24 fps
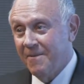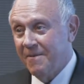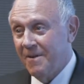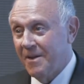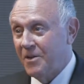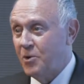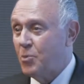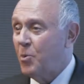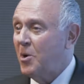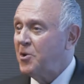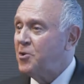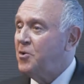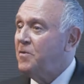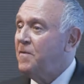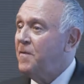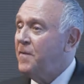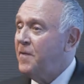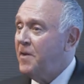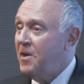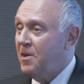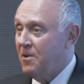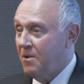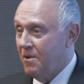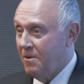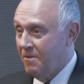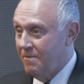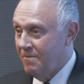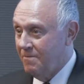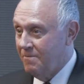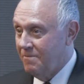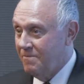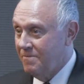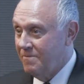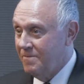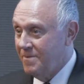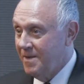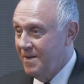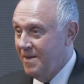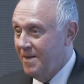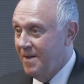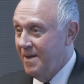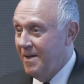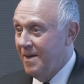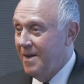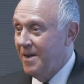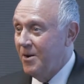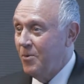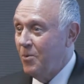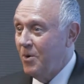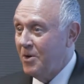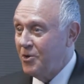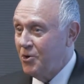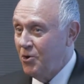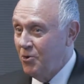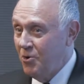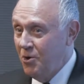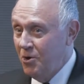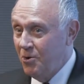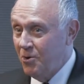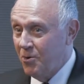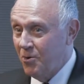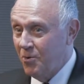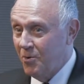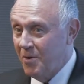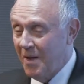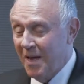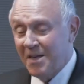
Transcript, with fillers: It's what you feel and what you do.